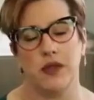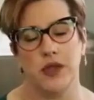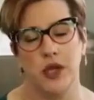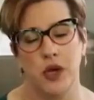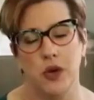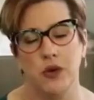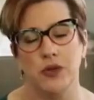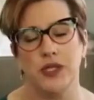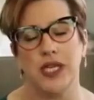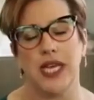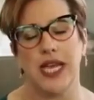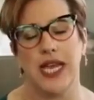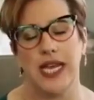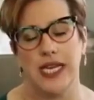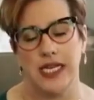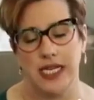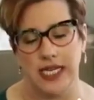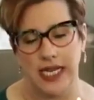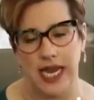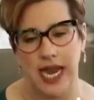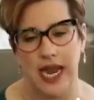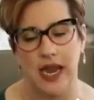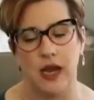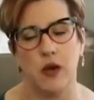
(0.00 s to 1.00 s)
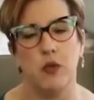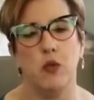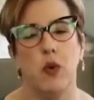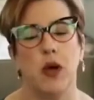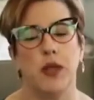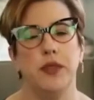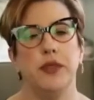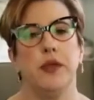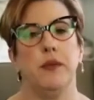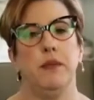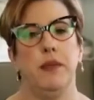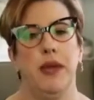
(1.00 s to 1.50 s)
those indicate
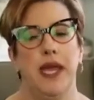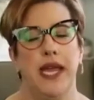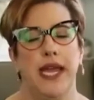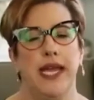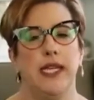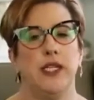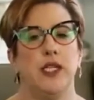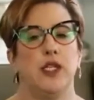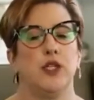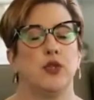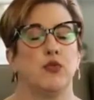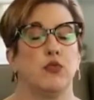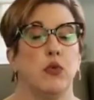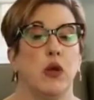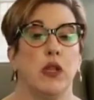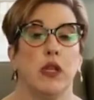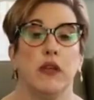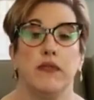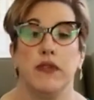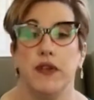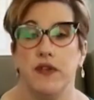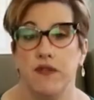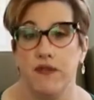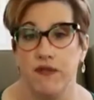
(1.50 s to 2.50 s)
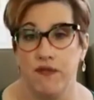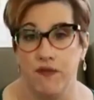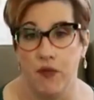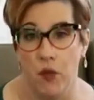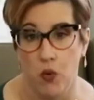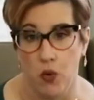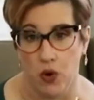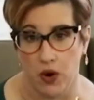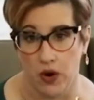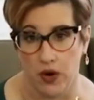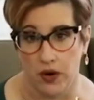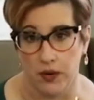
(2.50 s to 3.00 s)
what the page is relevant
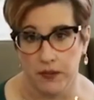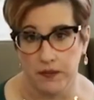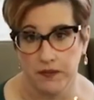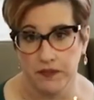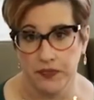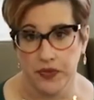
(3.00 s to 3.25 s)
for.